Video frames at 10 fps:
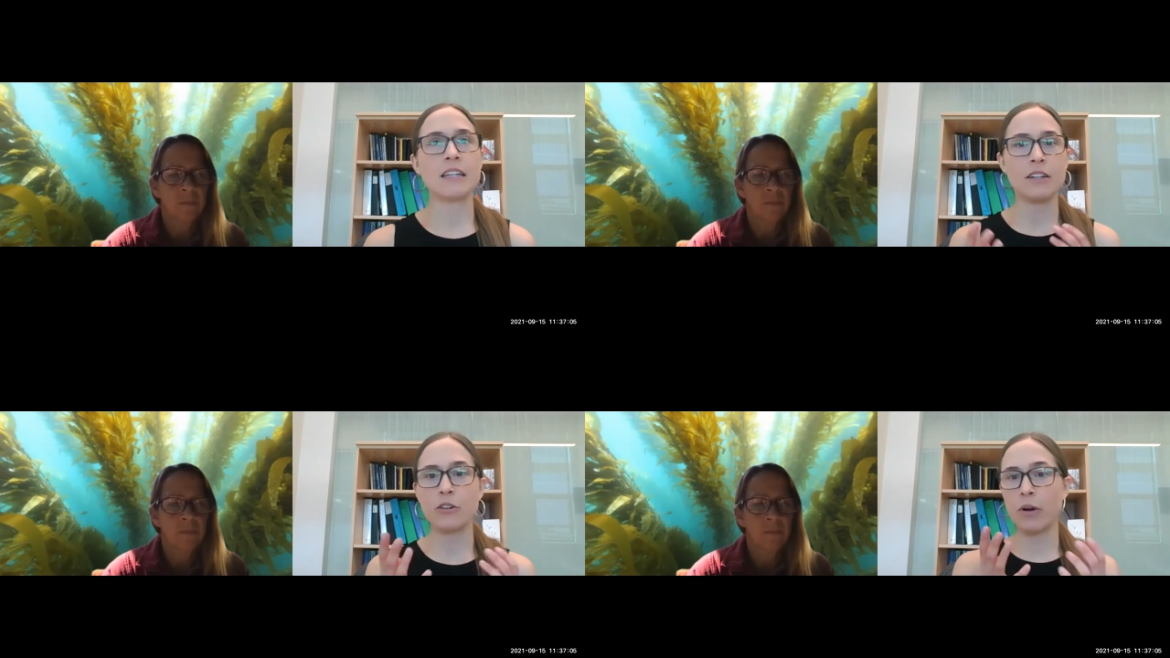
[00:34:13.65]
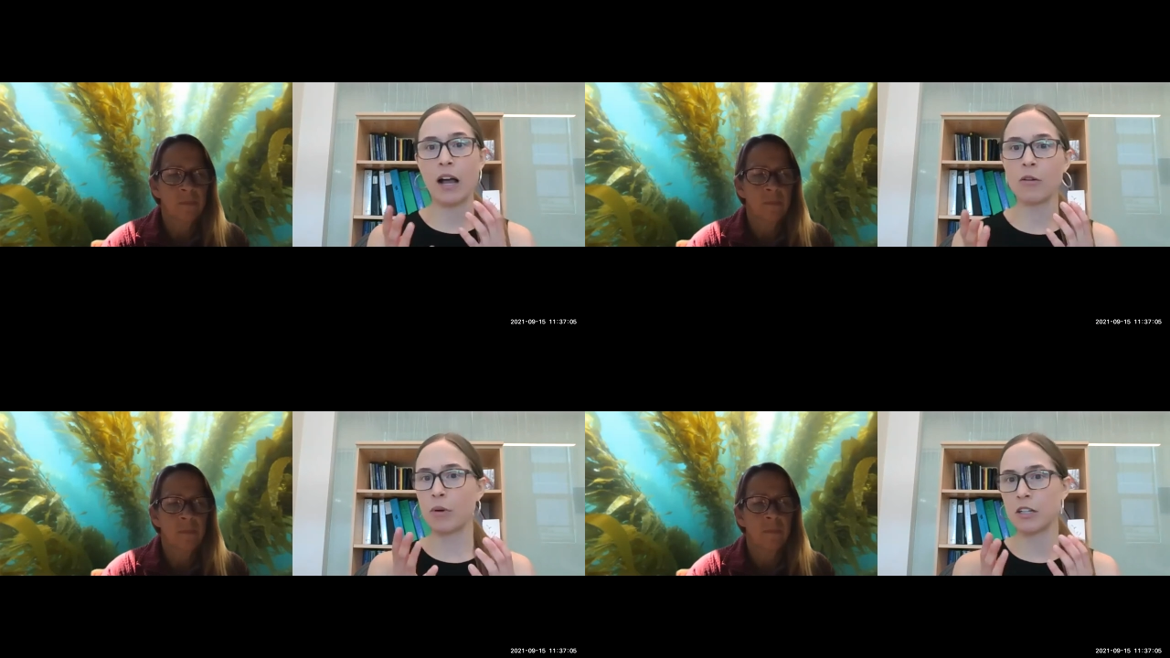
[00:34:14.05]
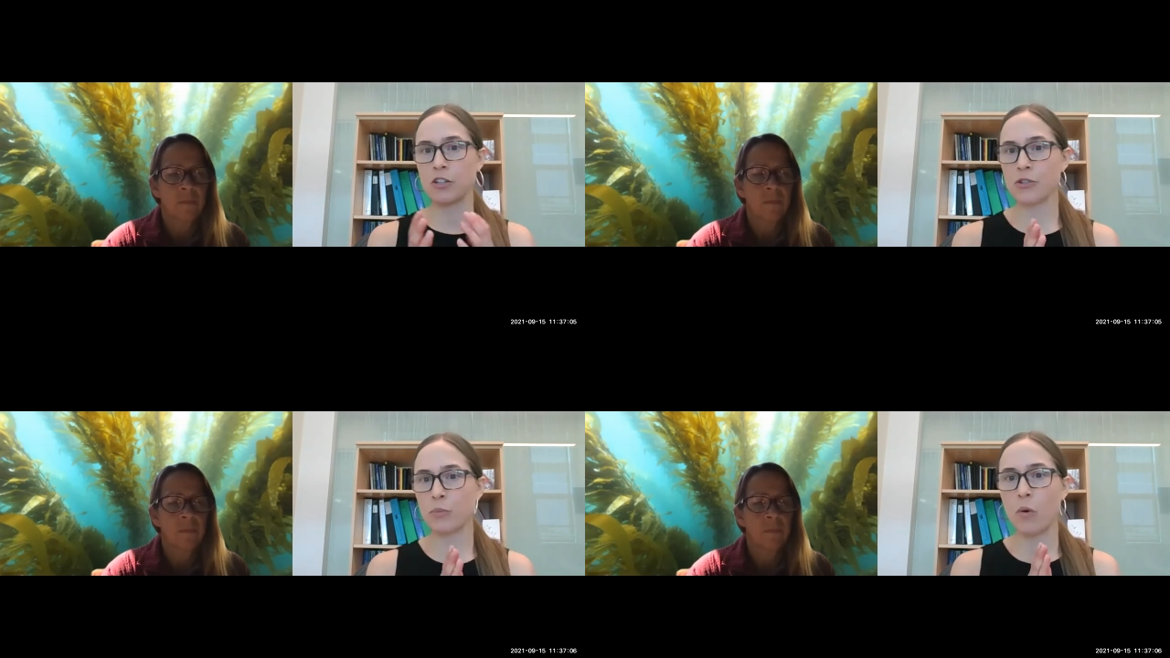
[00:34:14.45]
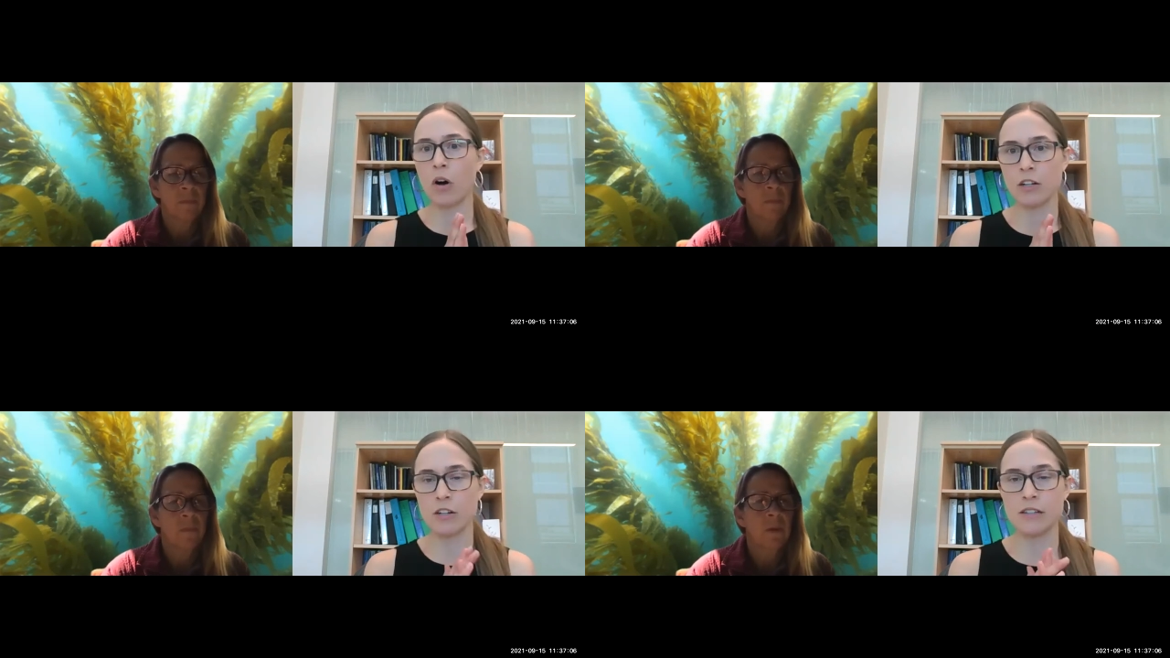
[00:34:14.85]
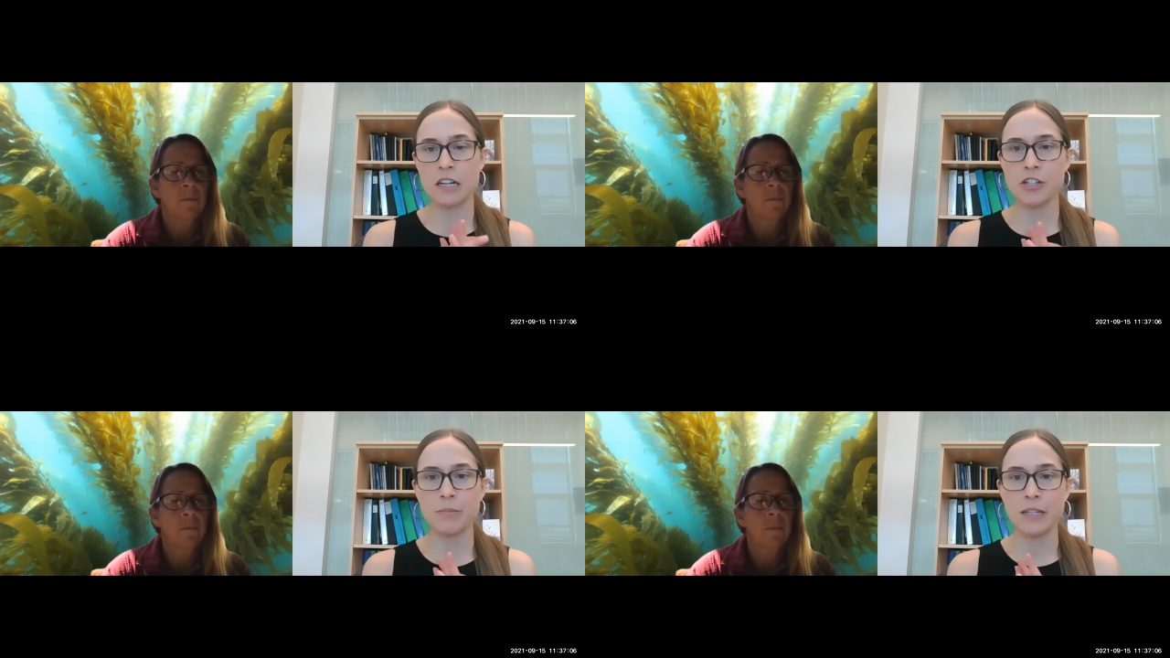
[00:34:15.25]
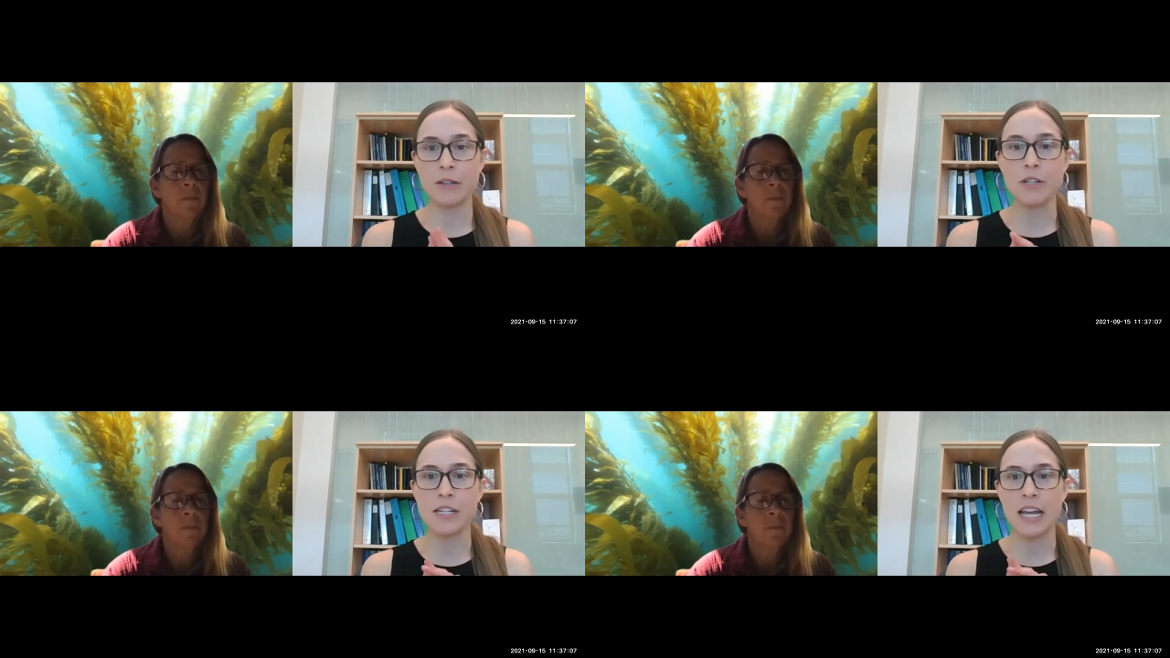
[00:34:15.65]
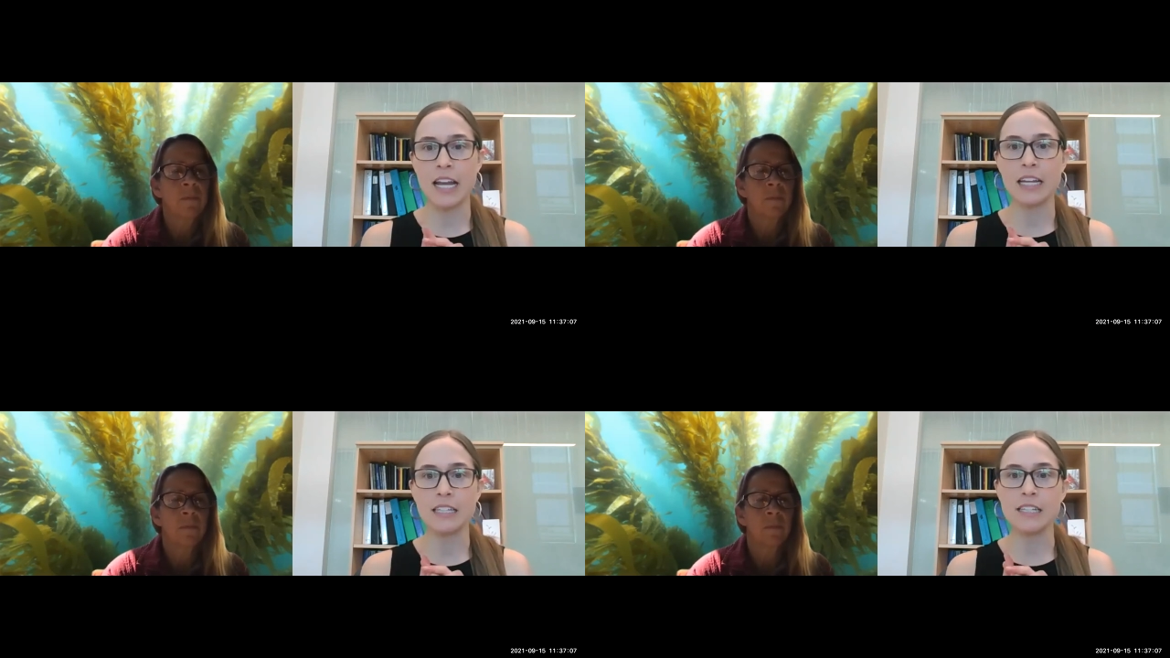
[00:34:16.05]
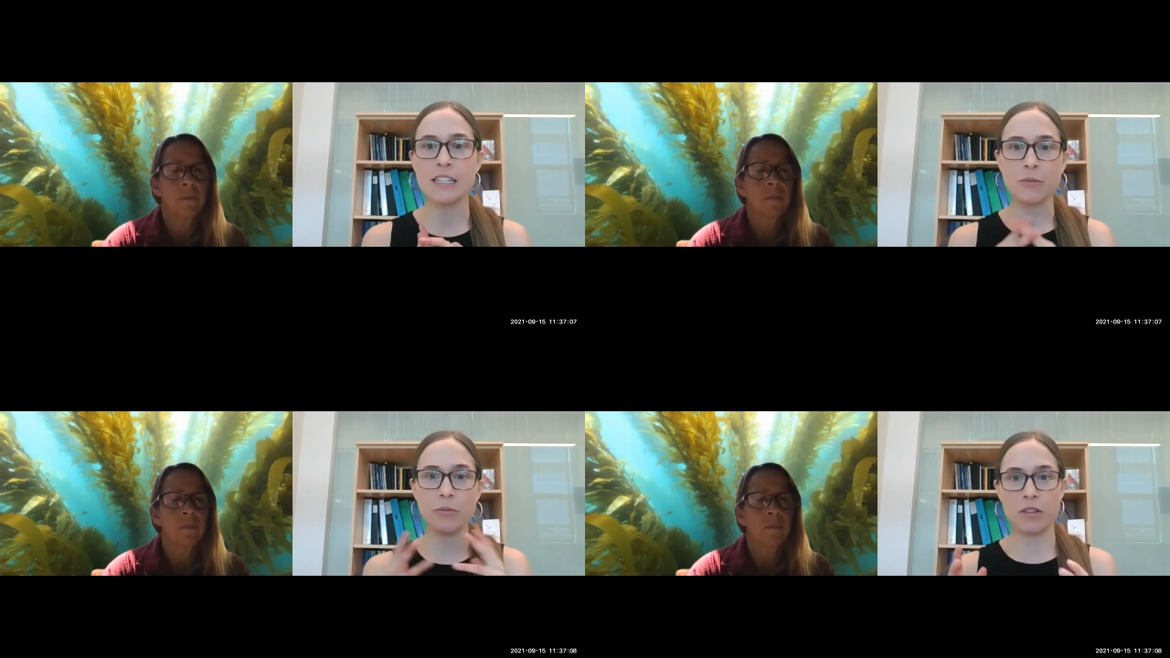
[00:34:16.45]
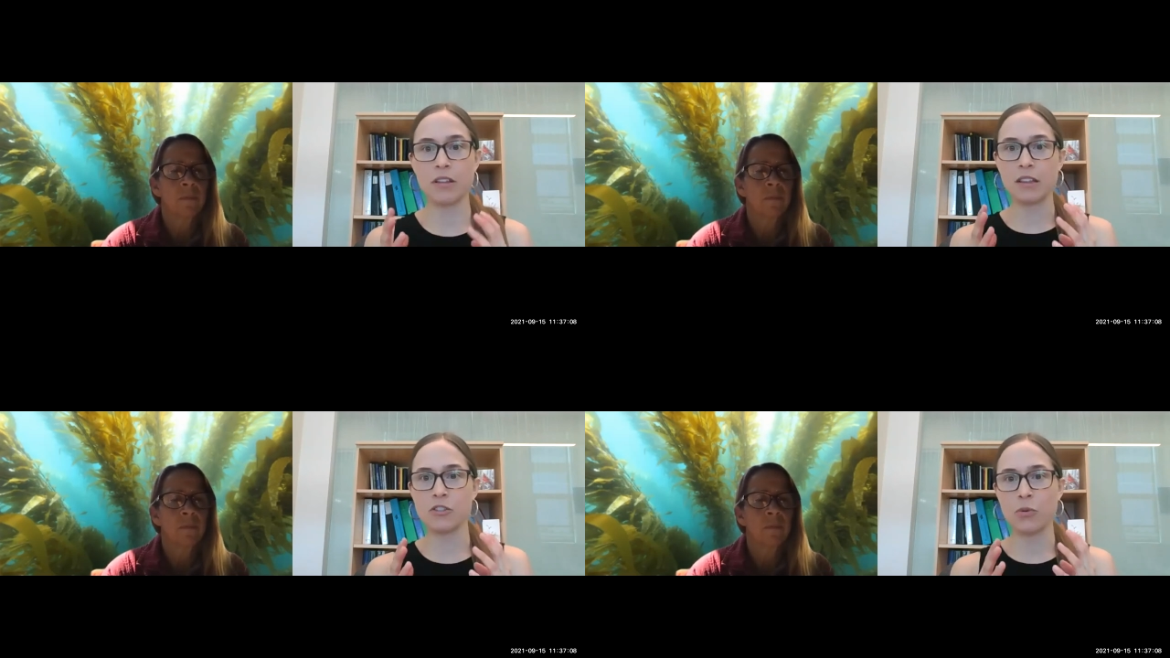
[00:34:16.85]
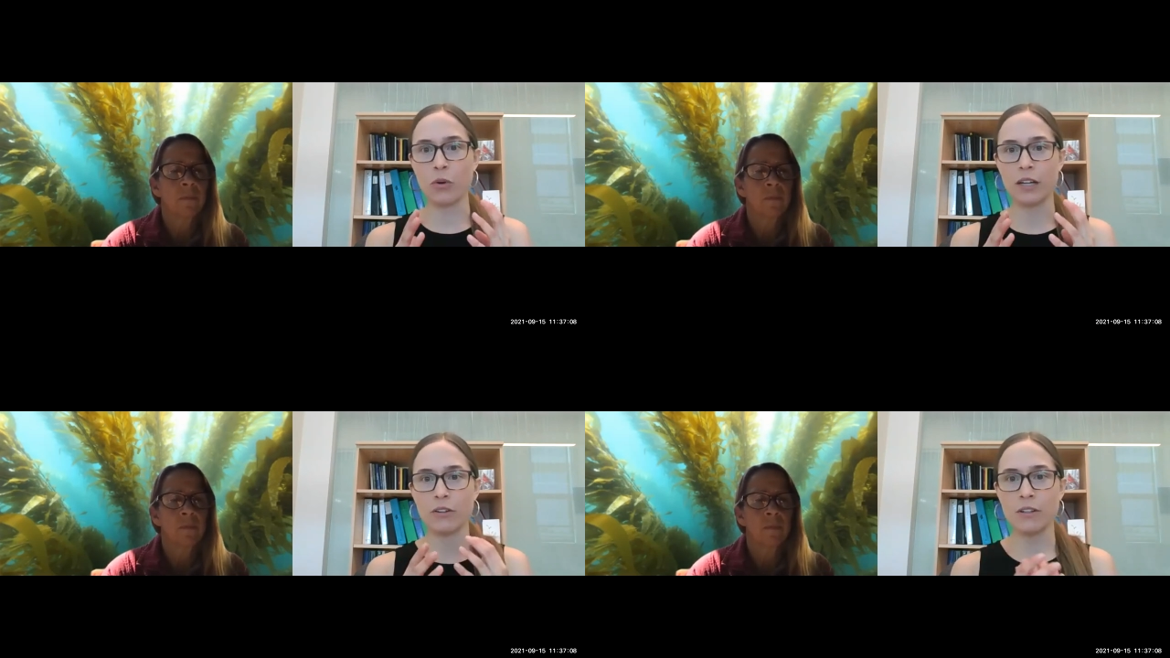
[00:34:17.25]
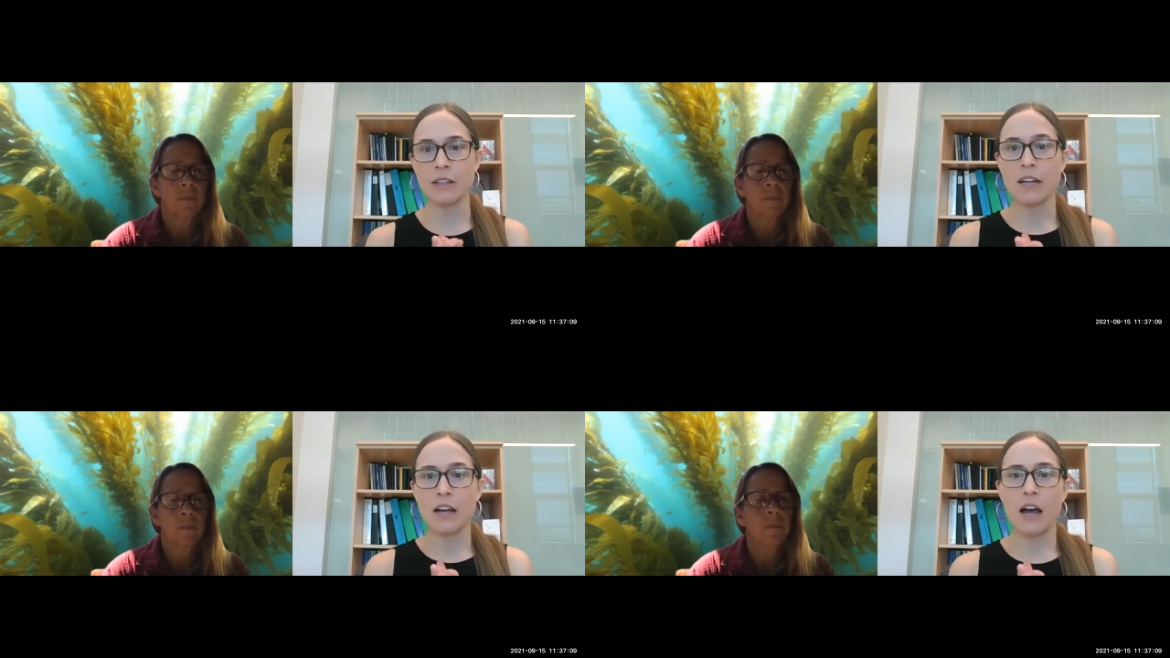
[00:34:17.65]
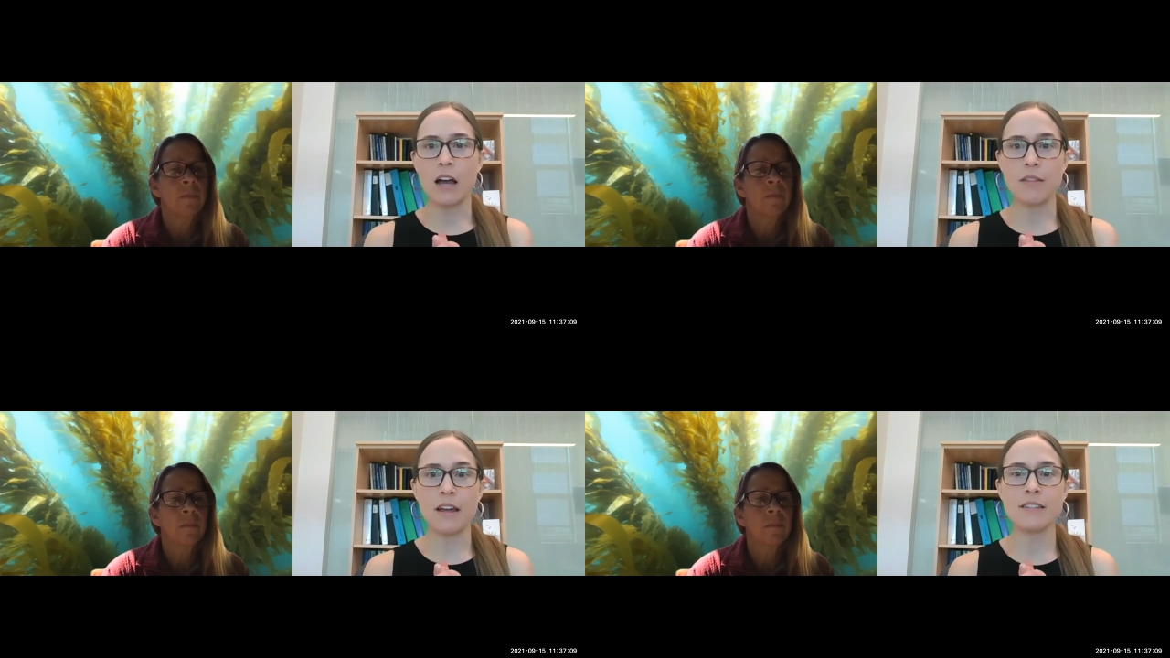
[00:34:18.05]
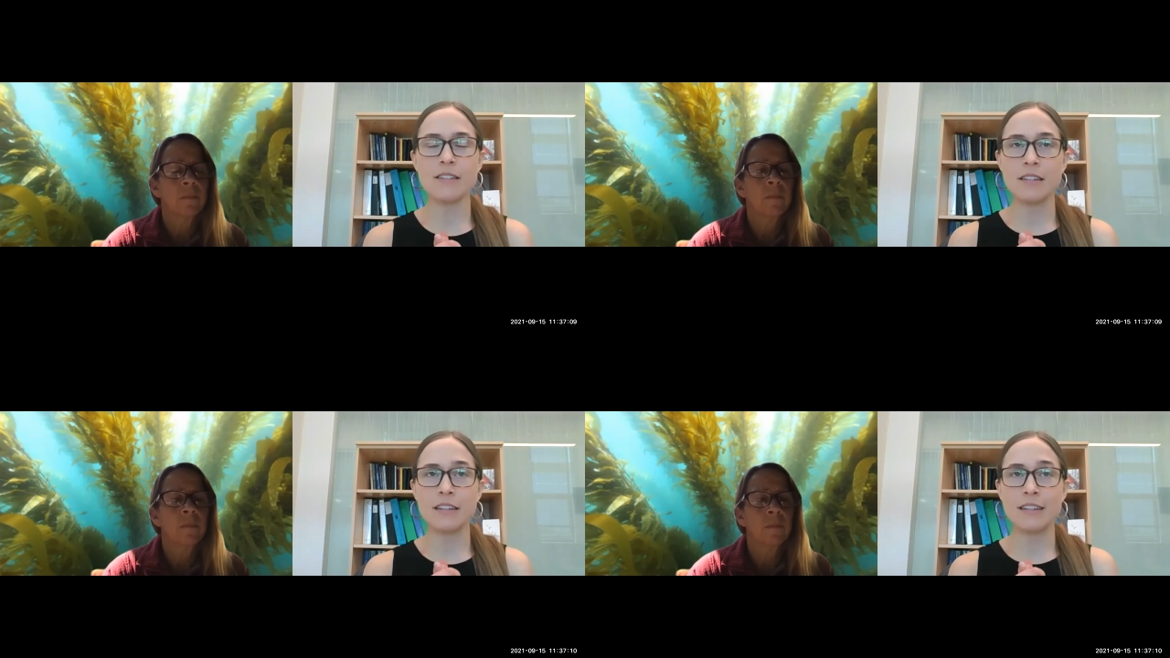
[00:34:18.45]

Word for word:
Speaker 1: you know, how much water is actually being retained within the soil. Uh, that's